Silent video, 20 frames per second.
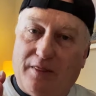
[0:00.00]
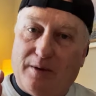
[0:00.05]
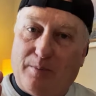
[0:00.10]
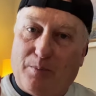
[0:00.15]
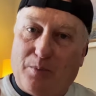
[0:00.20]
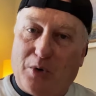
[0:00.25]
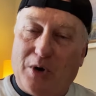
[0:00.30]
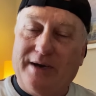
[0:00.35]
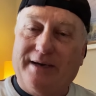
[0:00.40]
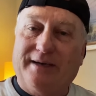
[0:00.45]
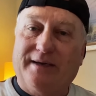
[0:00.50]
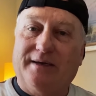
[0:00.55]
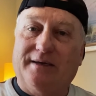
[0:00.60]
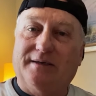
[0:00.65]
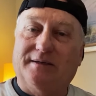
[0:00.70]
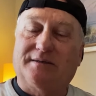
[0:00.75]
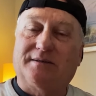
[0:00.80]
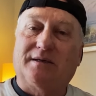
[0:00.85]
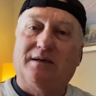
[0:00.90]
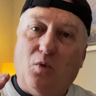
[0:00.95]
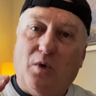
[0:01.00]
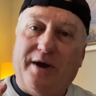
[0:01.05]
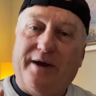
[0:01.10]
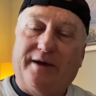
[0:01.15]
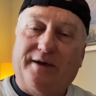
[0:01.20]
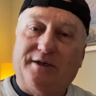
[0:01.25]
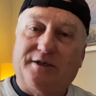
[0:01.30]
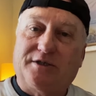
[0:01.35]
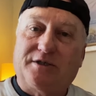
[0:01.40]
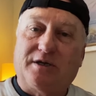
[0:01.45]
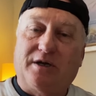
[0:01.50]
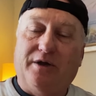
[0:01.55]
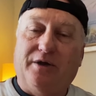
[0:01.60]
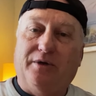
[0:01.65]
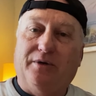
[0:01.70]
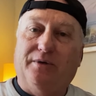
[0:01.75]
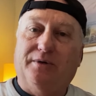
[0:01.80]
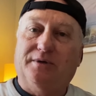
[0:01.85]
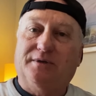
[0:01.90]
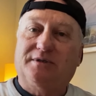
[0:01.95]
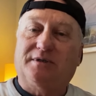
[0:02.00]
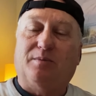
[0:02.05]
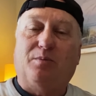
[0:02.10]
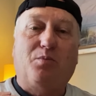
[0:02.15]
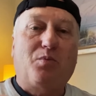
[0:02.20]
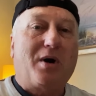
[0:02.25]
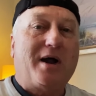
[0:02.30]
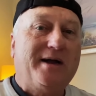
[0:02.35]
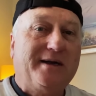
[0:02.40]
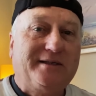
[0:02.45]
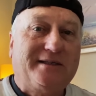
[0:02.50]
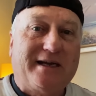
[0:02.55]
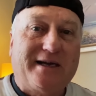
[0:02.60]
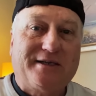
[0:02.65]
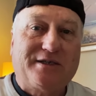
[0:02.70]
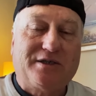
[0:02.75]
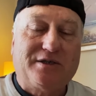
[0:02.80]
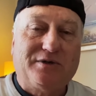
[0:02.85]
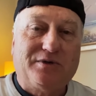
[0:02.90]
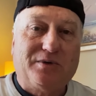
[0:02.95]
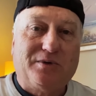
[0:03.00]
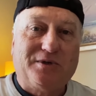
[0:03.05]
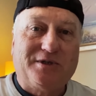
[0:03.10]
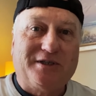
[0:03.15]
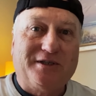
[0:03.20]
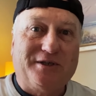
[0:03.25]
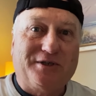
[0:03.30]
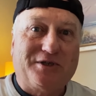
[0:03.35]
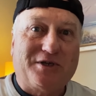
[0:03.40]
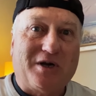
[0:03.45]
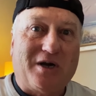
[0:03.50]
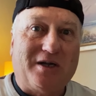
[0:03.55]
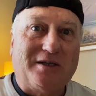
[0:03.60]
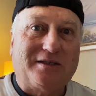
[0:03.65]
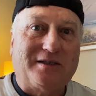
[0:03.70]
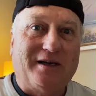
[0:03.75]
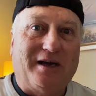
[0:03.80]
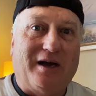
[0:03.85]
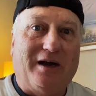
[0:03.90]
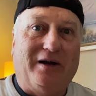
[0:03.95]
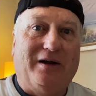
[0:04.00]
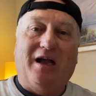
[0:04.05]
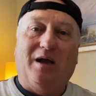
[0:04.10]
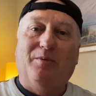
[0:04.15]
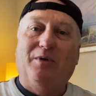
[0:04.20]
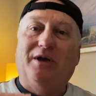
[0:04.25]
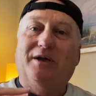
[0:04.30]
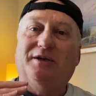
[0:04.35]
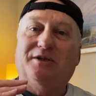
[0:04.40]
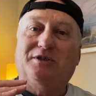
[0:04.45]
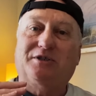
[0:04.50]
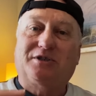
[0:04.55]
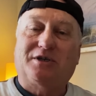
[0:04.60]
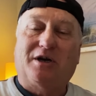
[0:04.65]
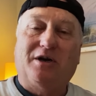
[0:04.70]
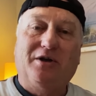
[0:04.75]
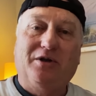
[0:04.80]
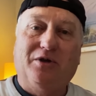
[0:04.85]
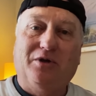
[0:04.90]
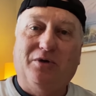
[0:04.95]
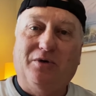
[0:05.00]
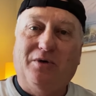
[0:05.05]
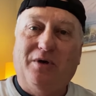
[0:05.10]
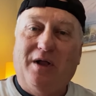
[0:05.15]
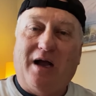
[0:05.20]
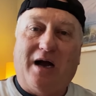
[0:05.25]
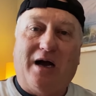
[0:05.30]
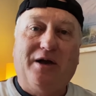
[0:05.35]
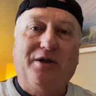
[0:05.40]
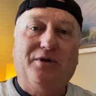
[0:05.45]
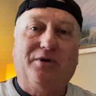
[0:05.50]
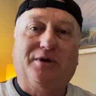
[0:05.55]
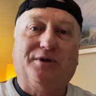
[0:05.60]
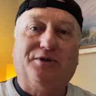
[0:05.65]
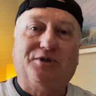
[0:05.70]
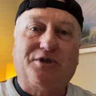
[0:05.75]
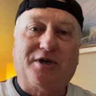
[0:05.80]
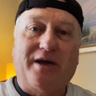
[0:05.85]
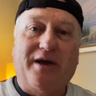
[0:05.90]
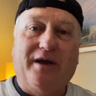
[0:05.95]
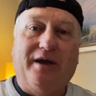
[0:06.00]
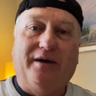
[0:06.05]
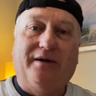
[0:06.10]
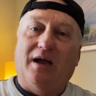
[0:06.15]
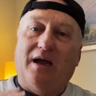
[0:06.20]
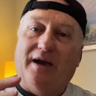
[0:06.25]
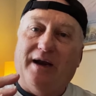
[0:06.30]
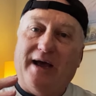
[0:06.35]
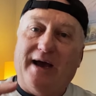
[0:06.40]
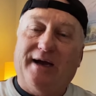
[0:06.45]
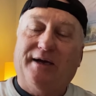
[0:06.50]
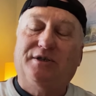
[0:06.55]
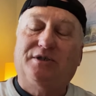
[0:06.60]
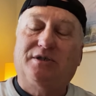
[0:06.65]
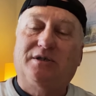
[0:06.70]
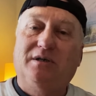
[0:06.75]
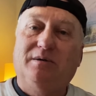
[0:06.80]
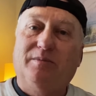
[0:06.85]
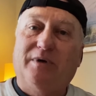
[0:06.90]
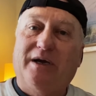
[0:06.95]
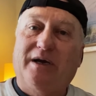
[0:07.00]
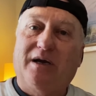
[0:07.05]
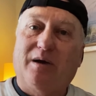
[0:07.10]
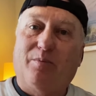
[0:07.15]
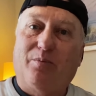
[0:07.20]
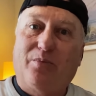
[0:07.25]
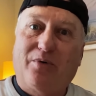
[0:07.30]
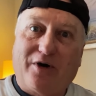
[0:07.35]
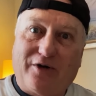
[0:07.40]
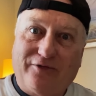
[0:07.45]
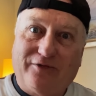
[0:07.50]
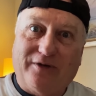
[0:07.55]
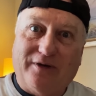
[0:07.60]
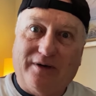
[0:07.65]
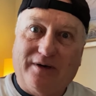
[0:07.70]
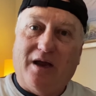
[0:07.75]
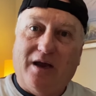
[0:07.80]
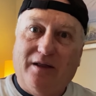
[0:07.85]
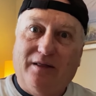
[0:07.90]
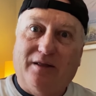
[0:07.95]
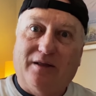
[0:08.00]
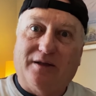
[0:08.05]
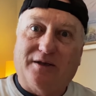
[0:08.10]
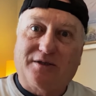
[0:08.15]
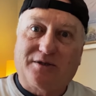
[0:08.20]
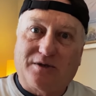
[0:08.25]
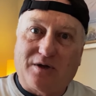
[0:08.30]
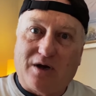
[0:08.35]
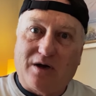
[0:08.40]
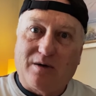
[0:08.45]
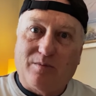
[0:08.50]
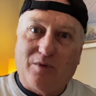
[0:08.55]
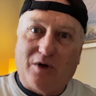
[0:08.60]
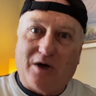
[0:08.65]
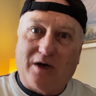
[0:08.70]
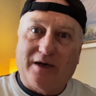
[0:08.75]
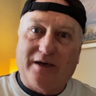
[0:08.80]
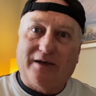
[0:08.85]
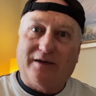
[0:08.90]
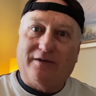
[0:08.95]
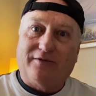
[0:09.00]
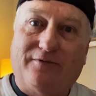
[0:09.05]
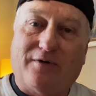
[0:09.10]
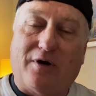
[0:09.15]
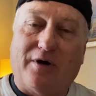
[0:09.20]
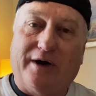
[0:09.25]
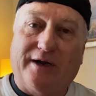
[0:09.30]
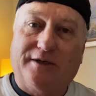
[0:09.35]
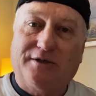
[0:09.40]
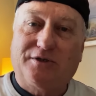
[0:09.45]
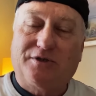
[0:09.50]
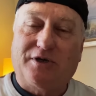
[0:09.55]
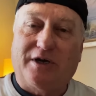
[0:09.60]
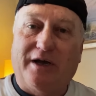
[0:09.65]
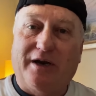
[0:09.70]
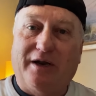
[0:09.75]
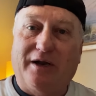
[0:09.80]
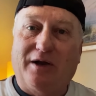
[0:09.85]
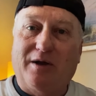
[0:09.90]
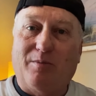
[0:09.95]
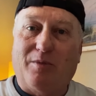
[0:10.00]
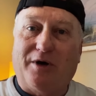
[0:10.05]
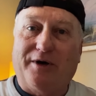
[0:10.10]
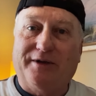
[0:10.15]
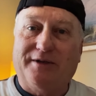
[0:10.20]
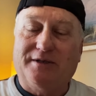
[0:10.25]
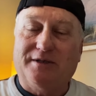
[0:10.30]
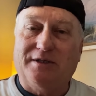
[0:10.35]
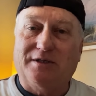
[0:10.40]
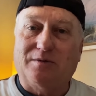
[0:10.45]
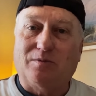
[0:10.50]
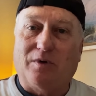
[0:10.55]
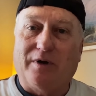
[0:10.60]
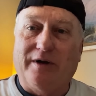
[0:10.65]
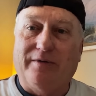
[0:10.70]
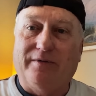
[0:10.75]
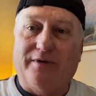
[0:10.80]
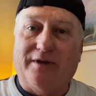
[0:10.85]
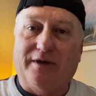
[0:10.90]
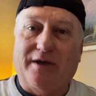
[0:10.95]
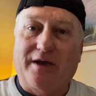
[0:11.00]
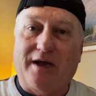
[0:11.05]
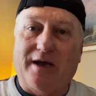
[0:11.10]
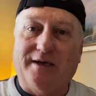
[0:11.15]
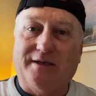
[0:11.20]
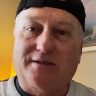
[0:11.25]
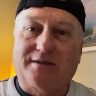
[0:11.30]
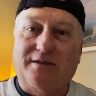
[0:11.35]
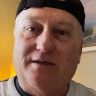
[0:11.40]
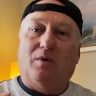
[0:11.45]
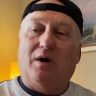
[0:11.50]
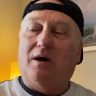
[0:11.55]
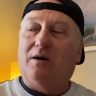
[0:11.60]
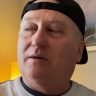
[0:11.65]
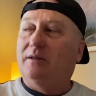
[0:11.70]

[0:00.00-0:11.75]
The point is, we're going to show you some price action rules in the charts now. And we're going to show you how you can trade and actually make a profit in the stock market, Forex, trading, commodities, whatever the case. Wow,